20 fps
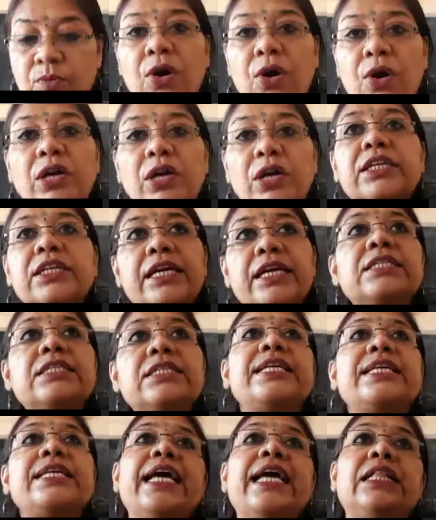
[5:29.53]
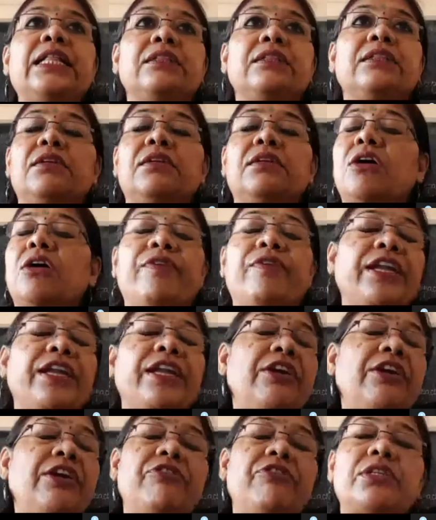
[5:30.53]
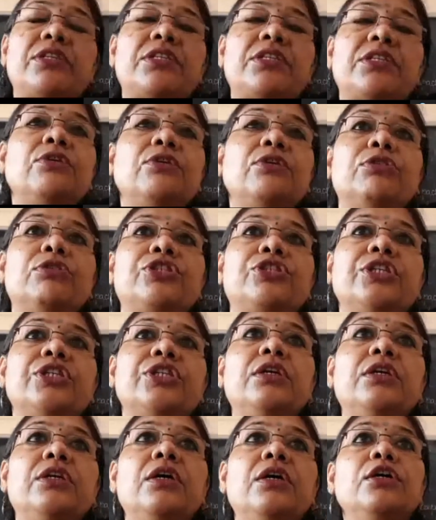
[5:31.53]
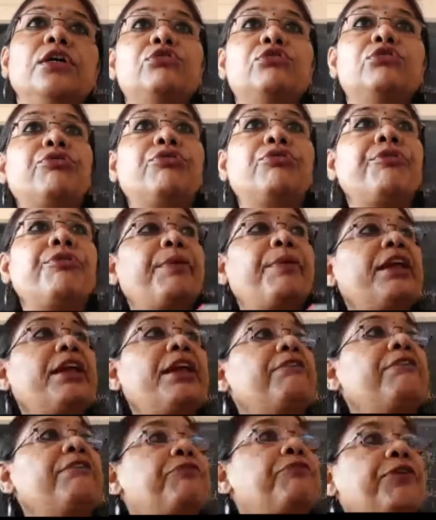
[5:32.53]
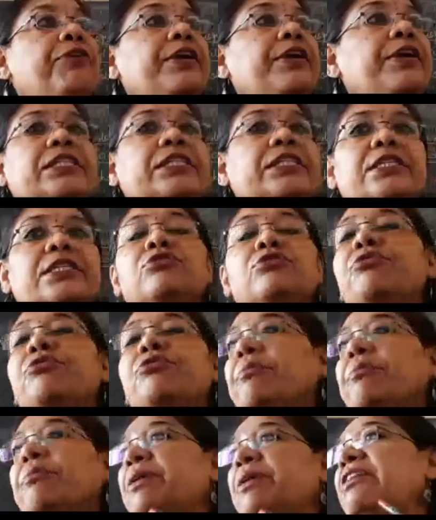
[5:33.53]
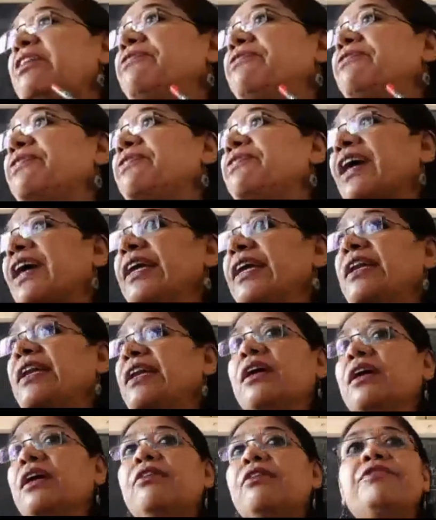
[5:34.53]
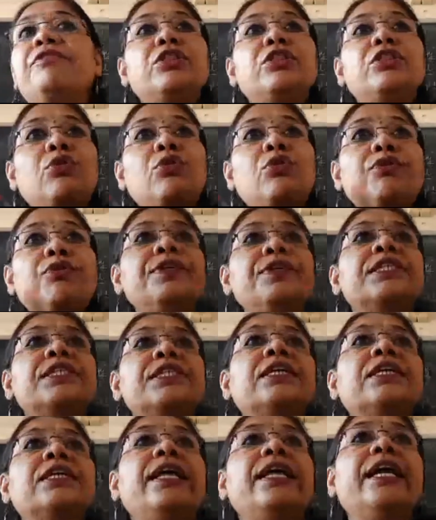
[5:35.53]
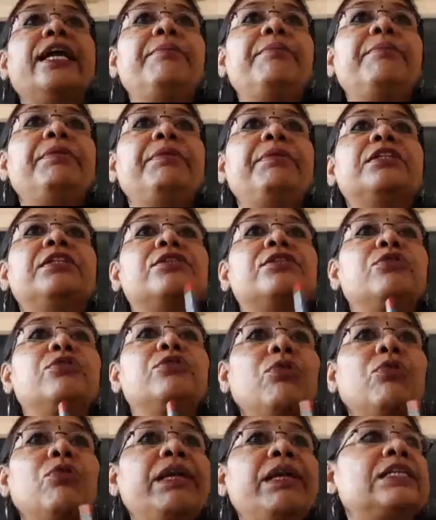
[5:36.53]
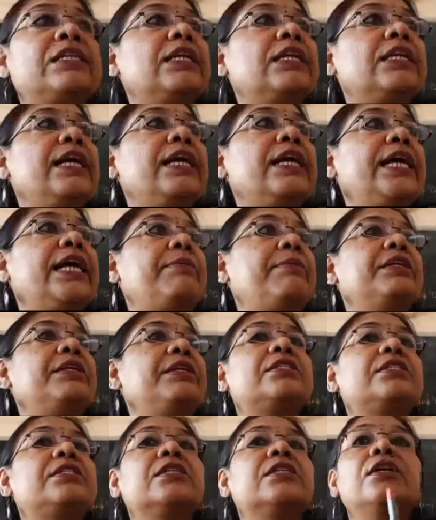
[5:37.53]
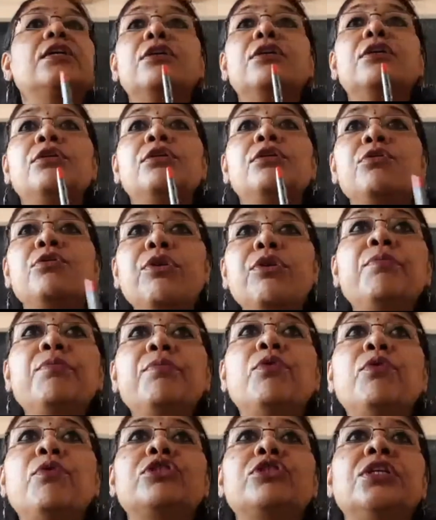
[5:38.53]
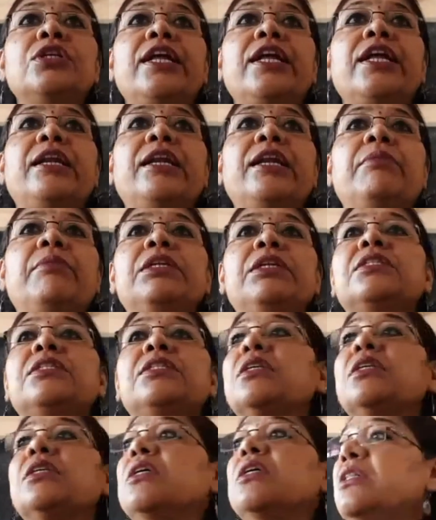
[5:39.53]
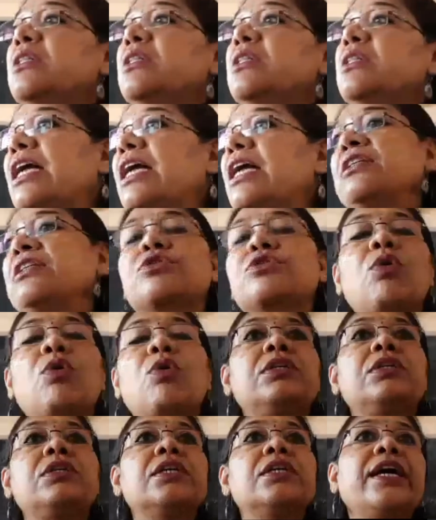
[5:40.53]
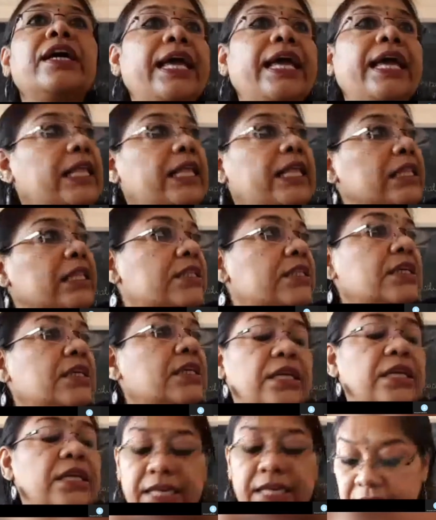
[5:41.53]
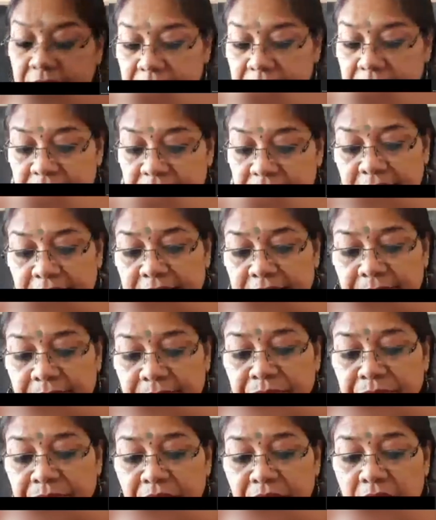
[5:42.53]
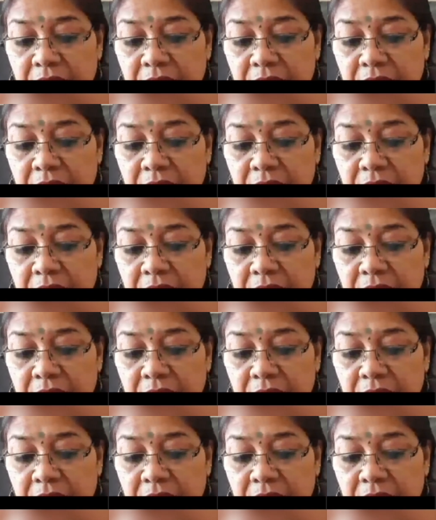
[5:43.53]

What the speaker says: What is health? Now, very interesting question. To remain fit, to remain fine, with no physical ailment, no mental ailment, no emotional ailment, that is called health. Let us see it.